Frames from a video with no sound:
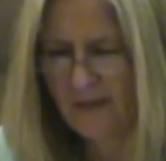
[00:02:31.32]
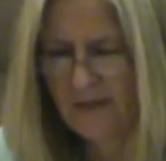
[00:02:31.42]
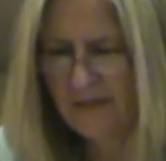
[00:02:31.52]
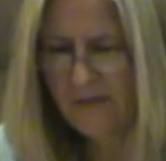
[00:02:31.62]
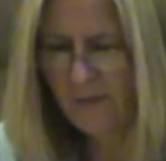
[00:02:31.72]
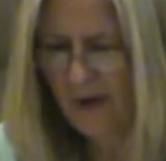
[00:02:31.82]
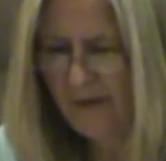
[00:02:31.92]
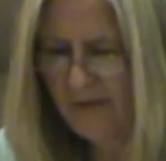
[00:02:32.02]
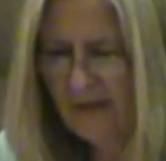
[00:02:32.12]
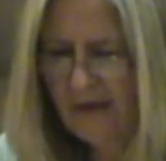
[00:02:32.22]
Since
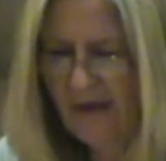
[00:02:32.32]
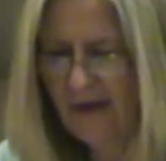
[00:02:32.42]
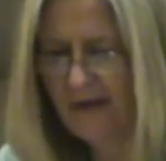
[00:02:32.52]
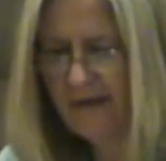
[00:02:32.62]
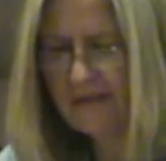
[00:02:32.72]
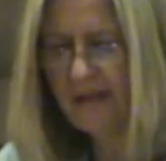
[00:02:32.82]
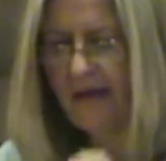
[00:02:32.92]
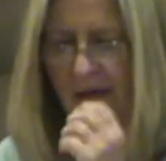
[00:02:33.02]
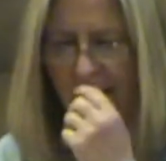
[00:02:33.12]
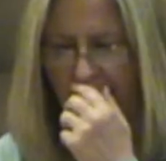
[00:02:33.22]
arriving at Agnes
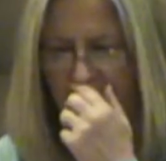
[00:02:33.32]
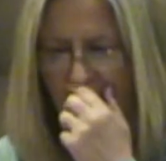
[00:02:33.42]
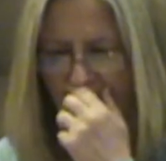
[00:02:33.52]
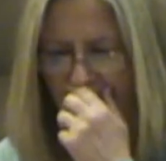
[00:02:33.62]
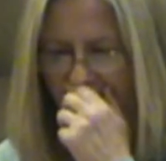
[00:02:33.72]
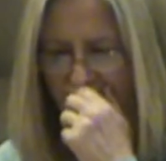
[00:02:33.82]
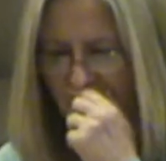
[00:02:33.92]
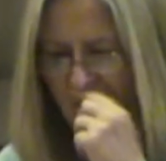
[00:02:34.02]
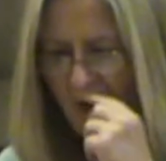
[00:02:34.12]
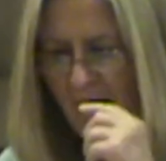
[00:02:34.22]
Scott in
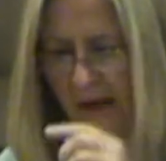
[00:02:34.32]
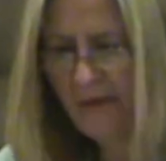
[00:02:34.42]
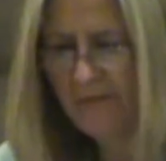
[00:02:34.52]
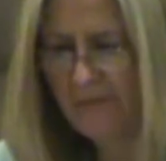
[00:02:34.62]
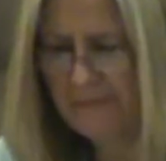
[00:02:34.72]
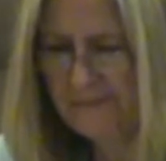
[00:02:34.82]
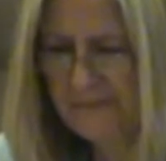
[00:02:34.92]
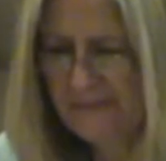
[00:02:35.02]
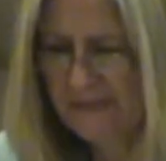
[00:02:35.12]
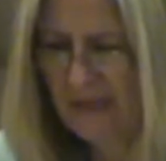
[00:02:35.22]
1985,
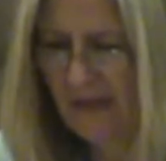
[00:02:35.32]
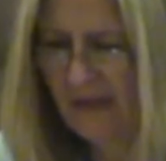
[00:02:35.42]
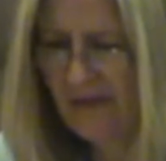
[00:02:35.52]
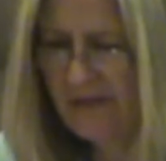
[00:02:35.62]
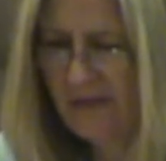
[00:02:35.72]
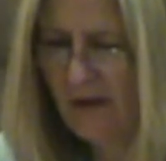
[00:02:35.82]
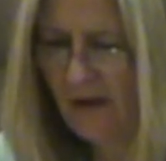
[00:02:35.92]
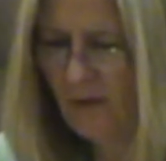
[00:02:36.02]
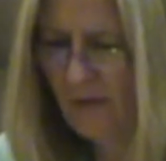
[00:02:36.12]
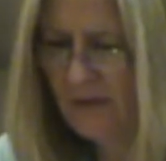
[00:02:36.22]
he has
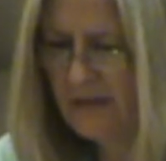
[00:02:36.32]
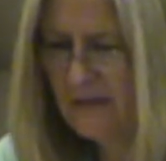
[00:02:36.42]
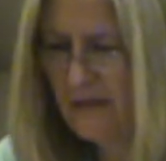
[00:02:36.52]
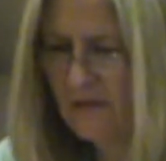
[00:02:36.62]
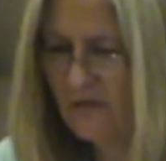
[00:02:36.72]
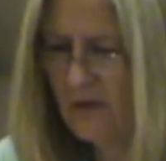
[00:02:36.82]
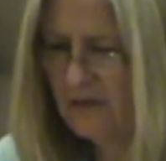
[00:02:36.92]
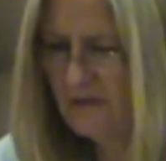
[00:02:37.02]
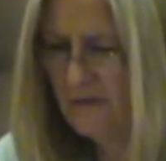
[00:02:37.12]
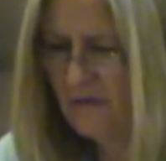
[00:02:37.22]
taught courses in
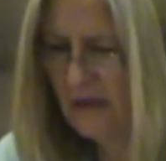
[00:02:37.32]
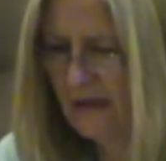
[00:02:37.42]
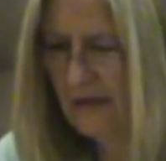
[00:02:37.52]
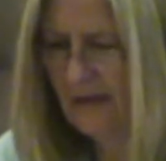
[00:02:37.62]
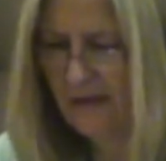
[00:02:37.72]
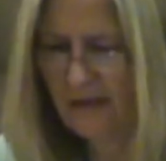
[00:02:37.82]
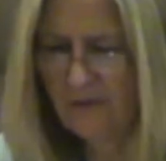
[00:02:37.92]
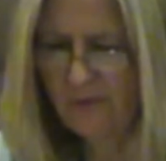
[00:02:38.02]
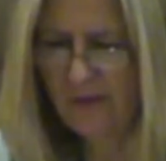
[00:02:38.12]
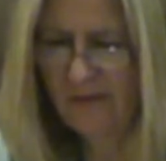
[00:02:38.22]
Chaucer, Dante, the
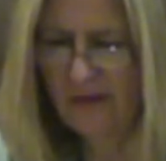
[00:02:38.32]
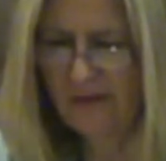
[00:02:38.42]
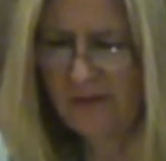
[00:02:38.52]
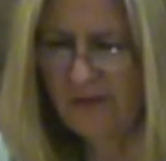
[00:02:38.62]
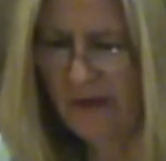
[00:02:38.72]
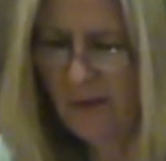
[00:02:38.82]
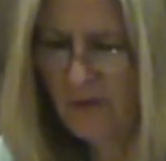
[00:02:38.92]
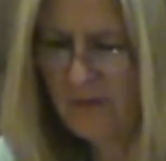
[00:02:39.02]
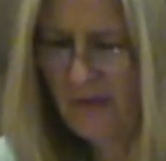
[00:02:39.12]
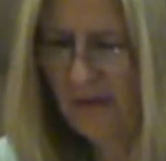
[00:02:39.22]
history of the English
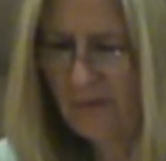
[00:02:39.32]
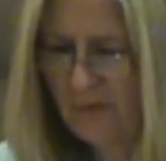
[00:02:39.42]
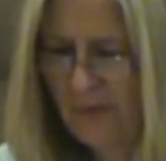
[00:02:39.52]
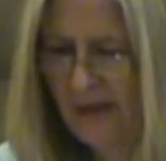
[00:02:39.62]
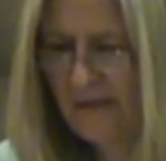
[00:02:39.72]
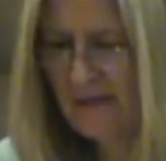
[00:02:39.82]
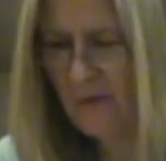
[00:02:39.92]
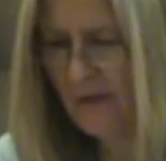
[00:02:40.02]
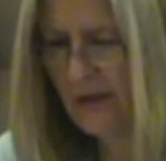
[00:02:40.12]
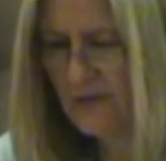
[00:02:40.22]
language, medieval romance,
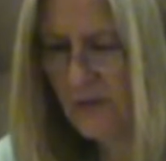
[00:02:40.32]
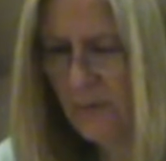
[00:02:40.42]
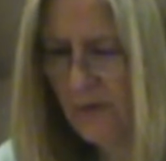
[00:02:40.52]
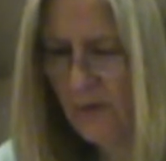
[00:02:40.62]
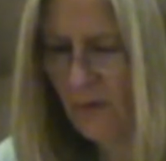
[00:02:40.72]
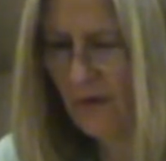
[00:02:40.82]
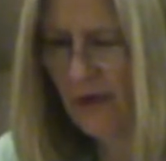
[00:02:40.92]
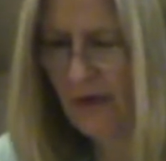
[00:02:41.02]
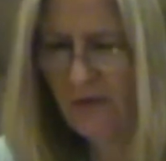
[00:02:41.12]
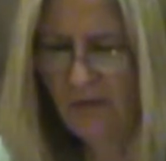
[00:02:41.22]
introduction to poetry
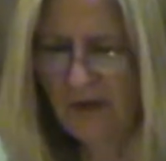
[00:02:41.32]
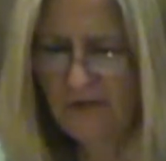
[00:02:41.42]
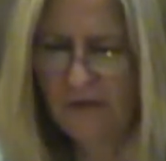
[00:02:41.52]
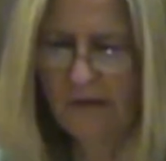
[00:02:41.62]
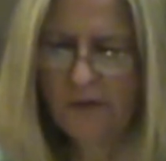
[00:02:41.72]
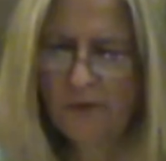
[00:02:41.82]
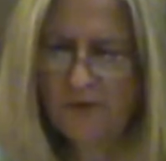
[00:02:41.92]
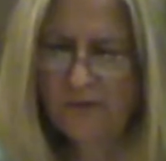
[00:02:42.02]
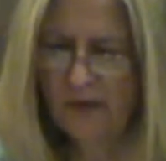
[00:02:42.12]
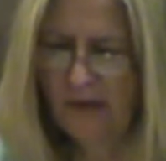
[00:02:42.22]
writing, introduction to
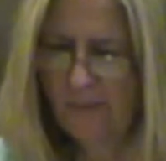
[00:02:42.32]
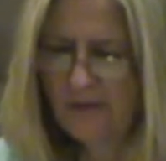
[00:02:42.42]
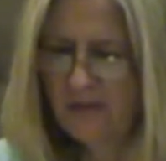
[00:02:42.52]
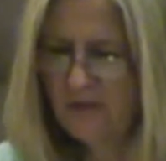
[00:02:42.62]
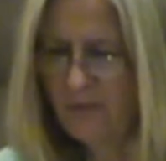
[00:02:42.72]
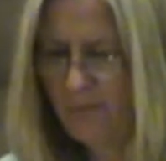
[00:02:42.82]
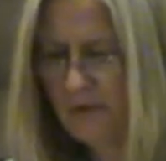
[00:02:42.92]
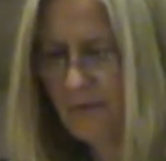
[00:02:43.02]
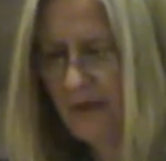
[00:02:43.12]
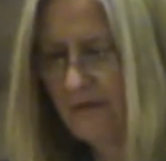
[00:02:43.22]
literature and composition,
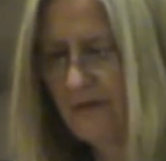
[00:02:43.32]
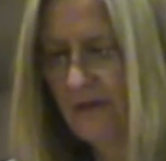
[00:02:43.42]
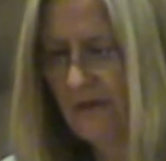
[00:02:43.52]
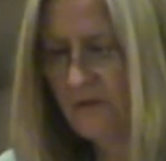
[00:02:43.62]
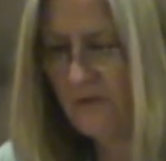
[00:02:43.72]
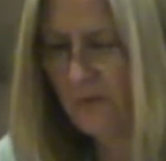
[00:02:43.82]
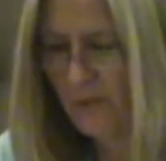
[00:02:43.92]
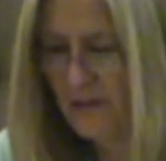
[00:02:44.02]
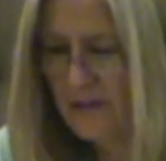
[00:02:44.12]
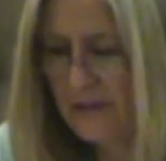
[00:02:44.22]
perspectives on literature,
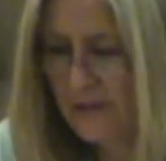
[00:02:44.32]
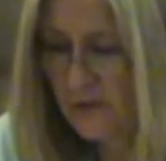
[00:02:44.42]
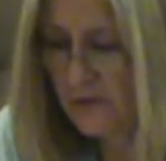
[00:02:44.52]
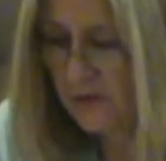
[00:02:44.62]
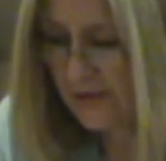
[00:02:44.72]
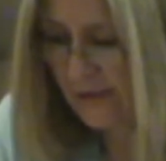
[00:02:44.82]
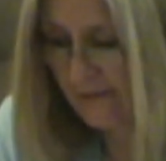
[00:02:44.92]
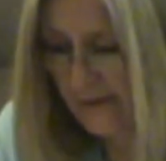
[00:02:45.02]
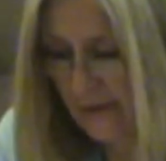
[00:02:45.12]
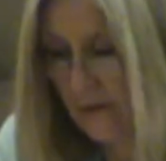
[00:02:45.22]
British literature to
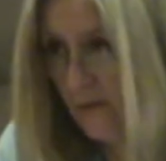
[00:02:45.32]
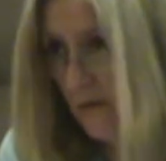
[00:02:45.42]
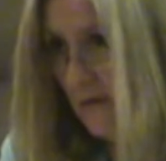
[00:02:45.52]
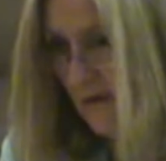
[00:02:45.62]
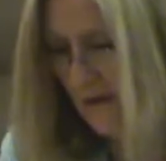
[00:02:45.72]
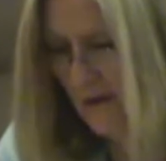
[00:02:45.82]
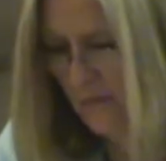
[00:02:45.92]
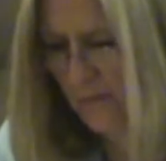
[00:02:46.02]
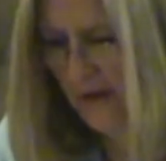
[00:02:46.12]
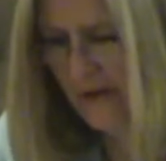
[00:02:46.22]
1700.
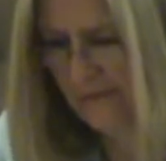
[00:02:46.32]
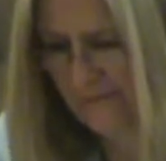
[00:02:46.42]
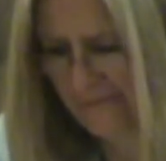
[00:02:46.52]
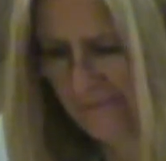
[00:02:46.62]
But